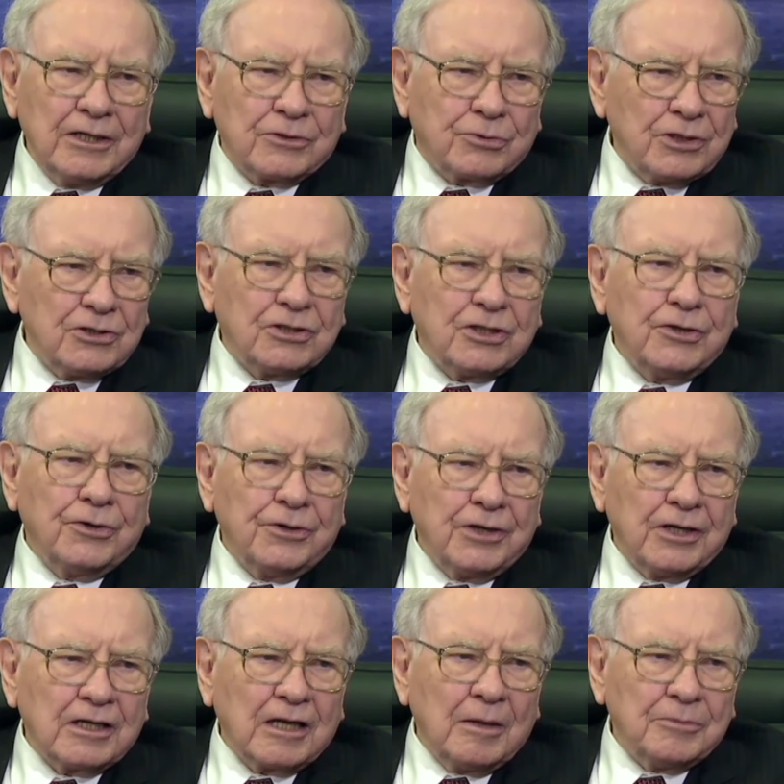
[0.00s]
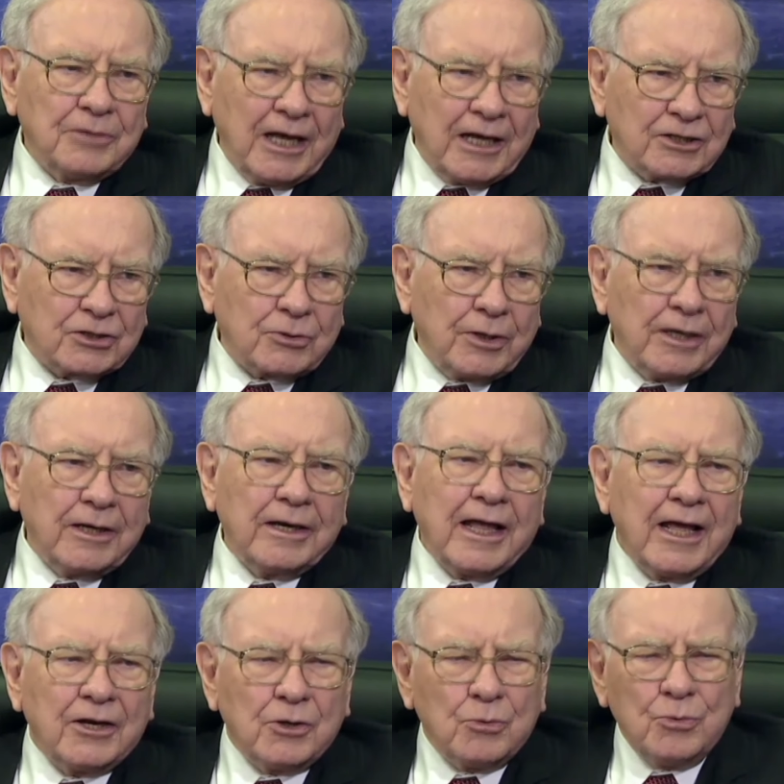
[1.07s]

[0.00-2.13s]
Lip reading: increase the earned income tax credit and